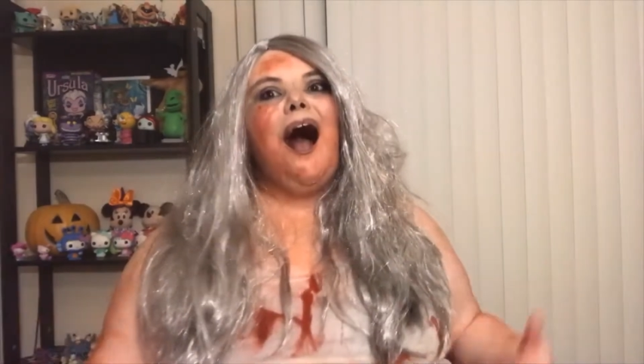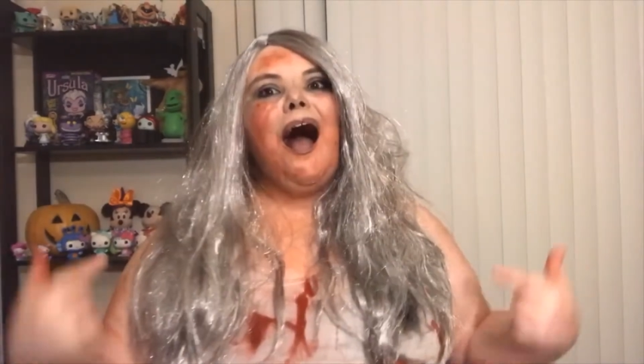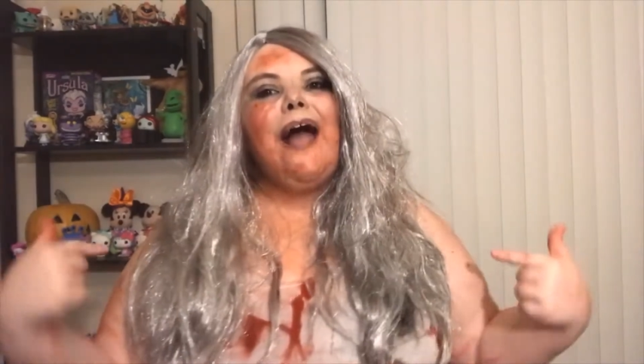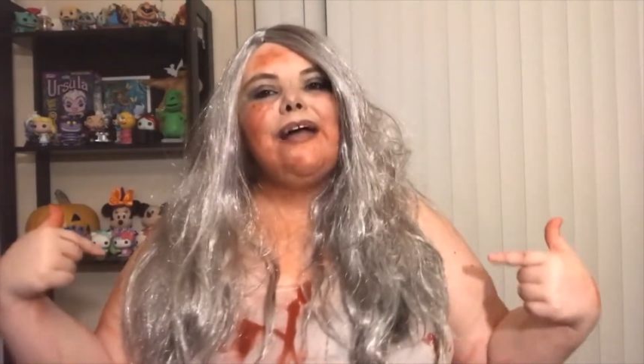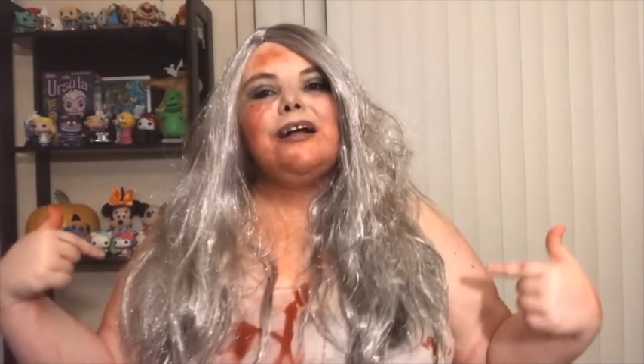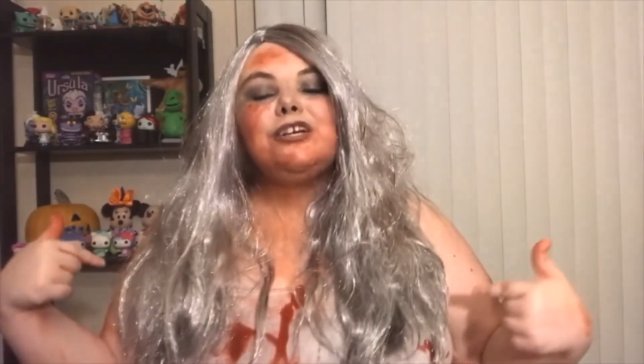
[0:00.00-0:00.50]

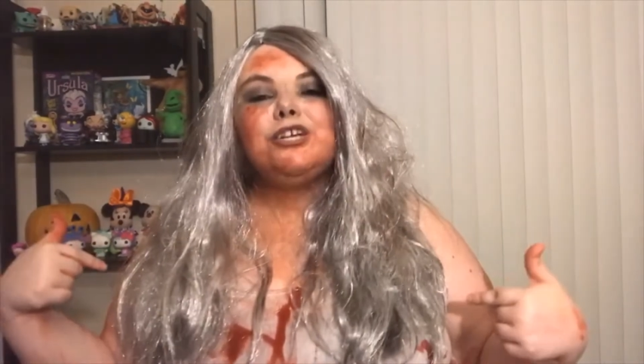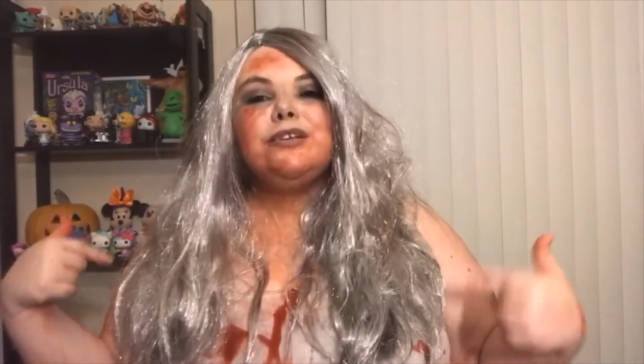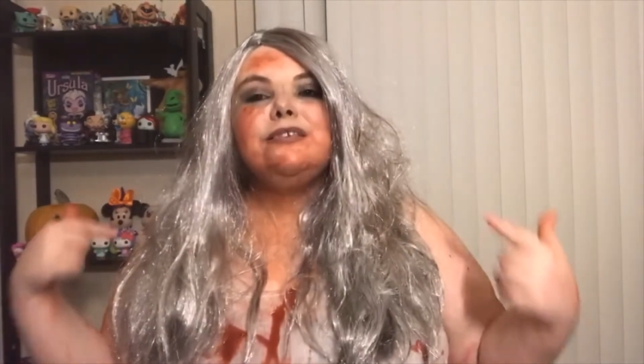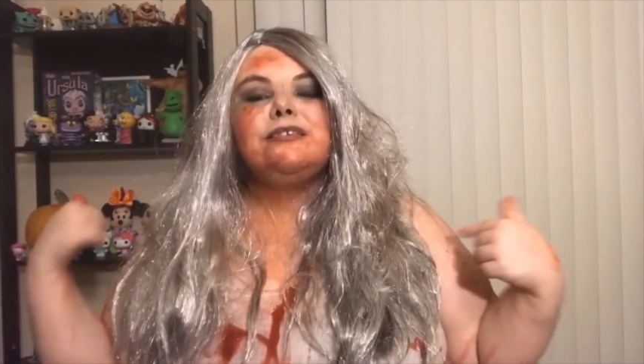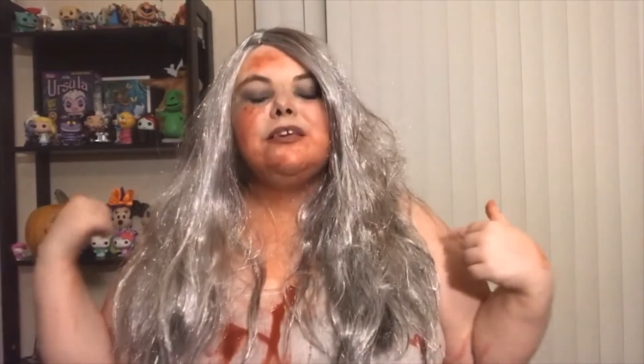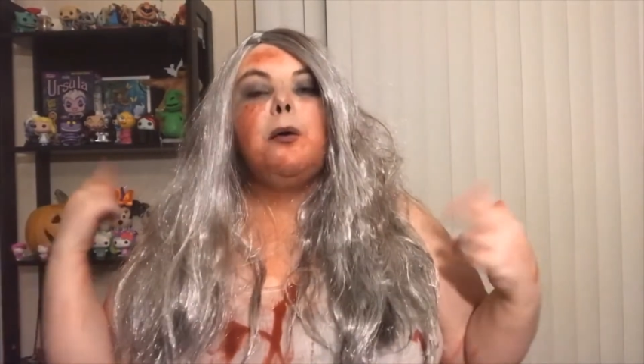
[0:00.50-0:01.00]
I actually
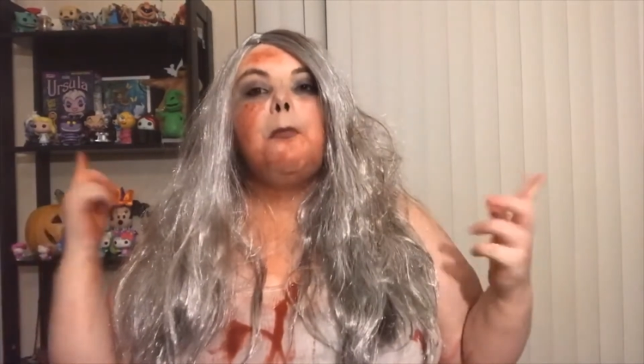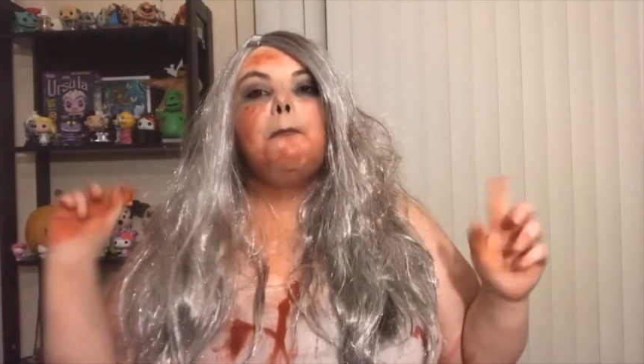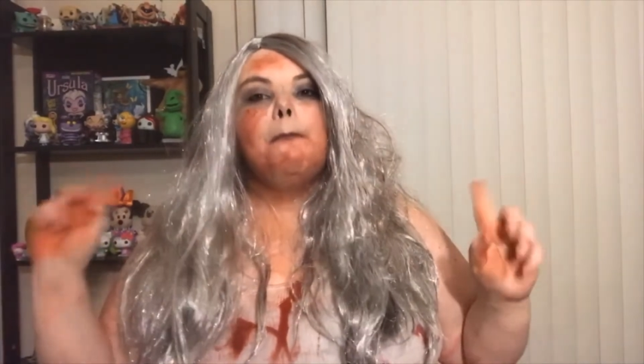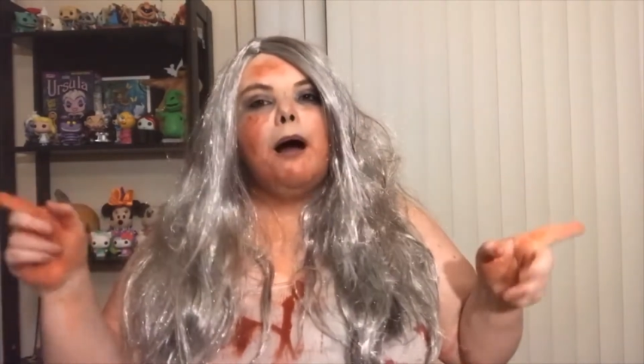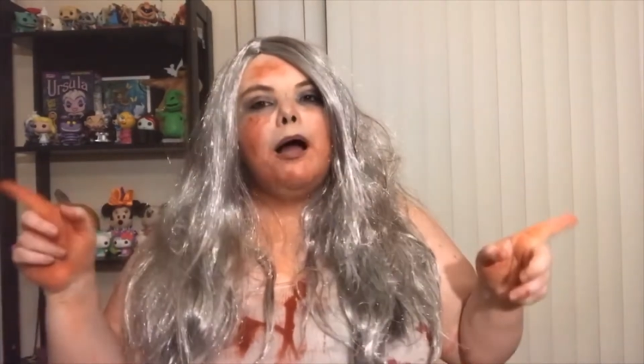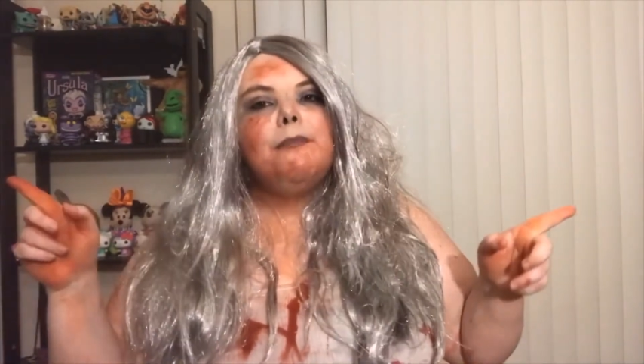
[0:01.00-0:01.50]
sent
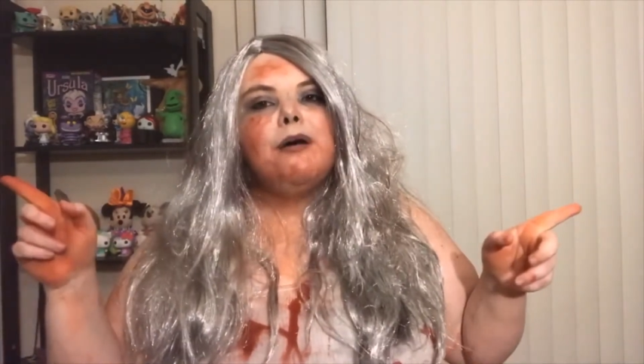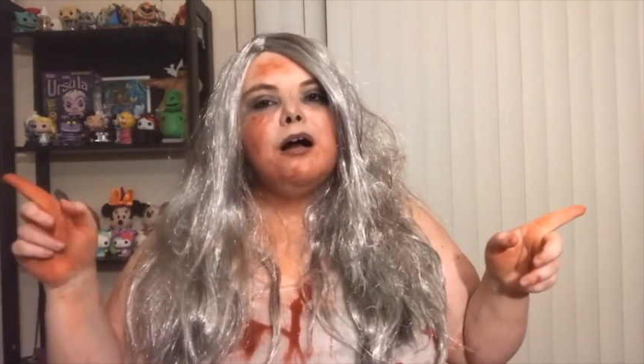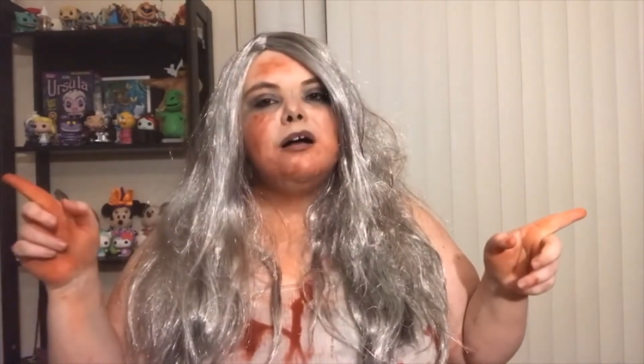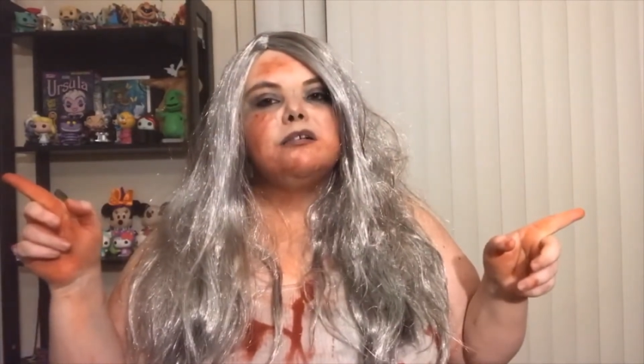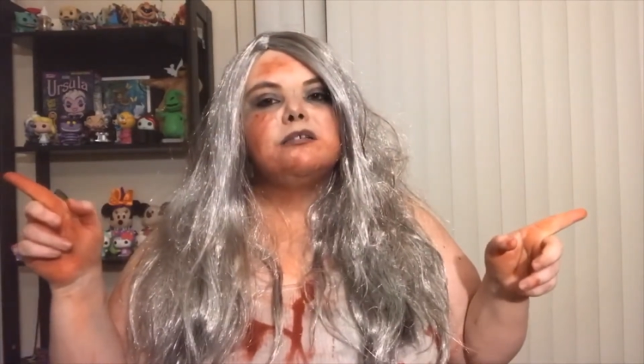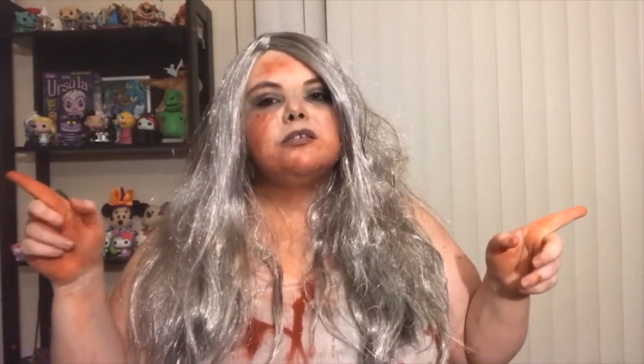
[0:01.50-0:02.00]
my
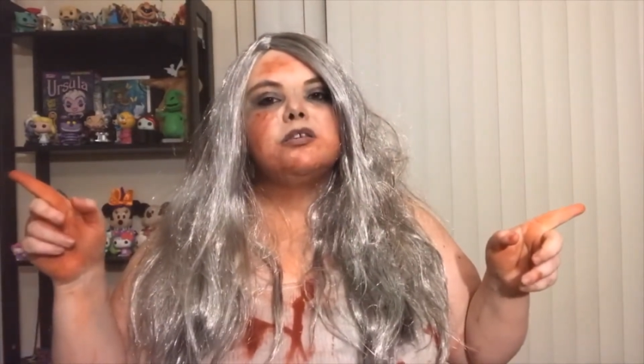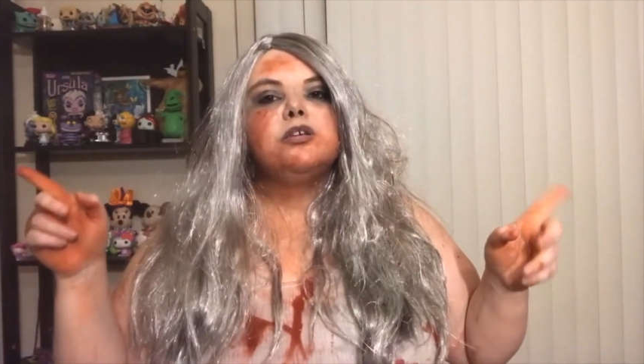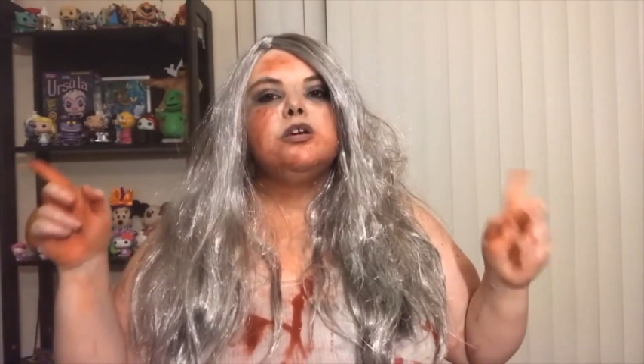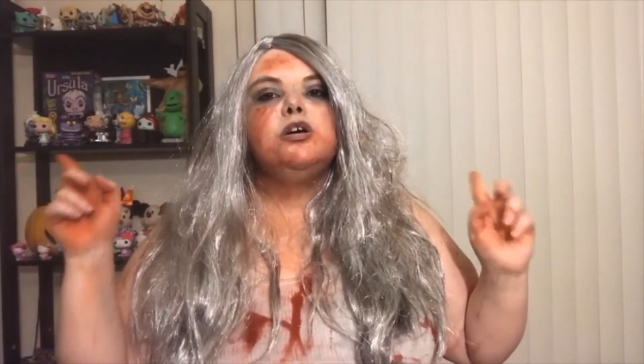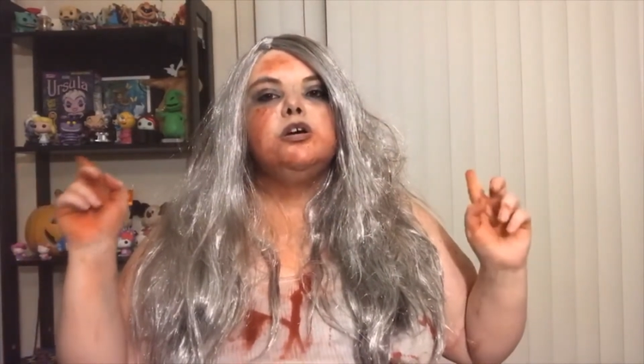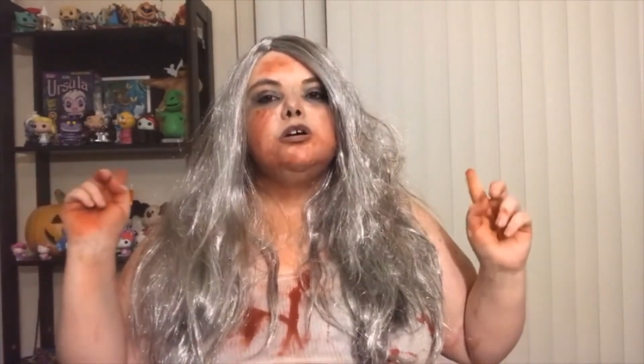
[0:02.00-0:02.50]
box
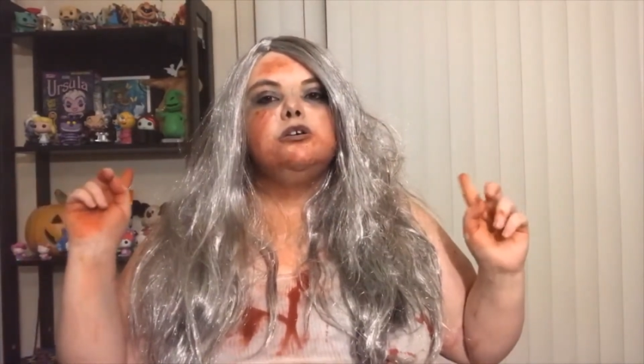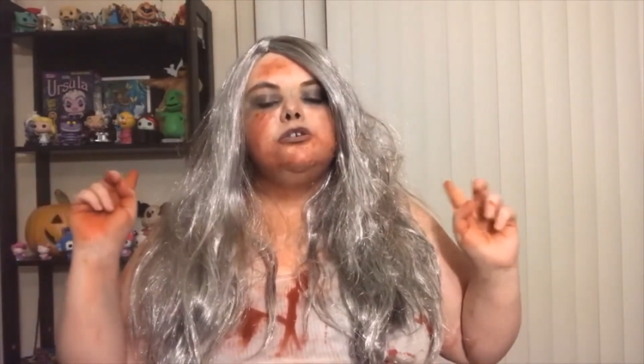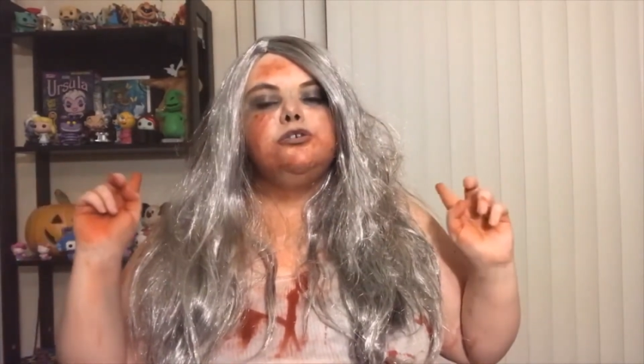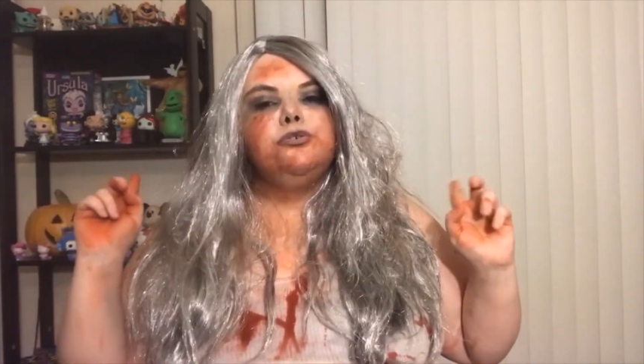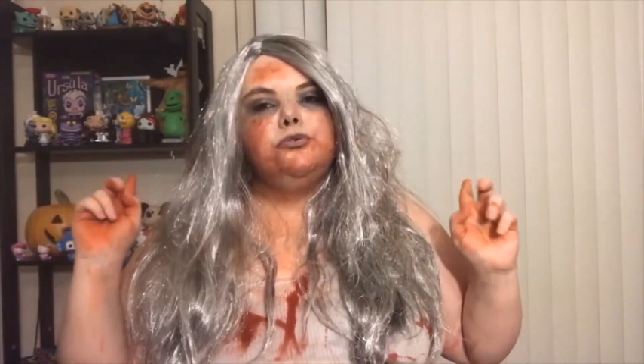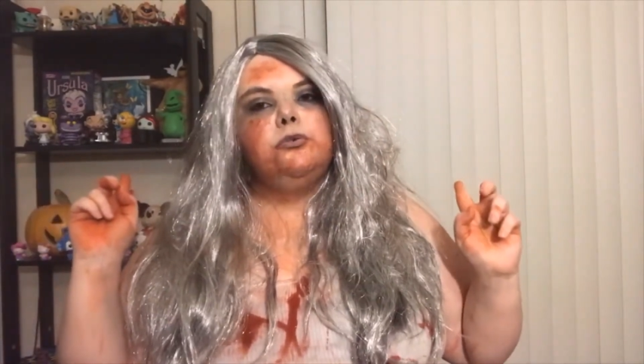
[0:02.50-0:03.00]

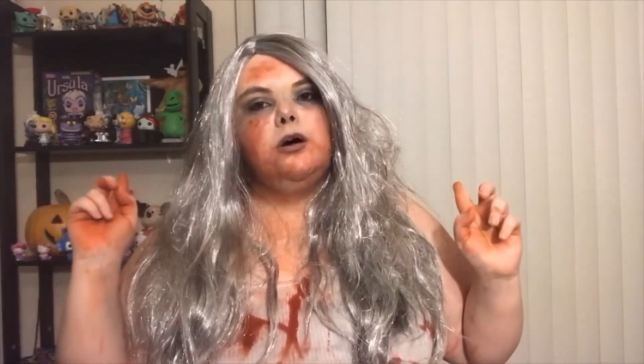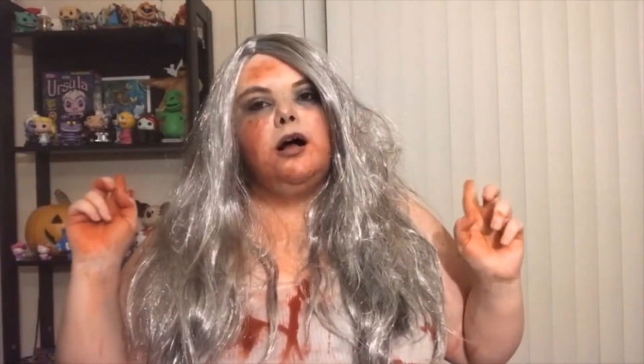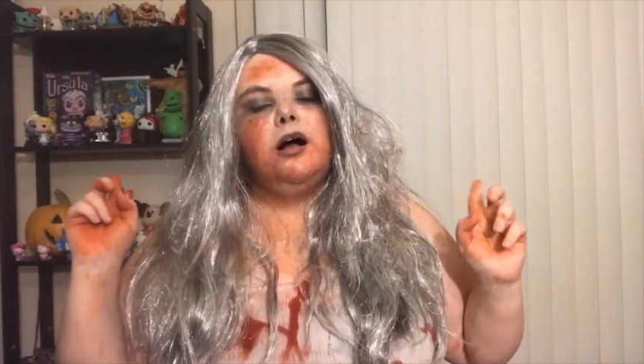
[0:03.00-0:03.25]
to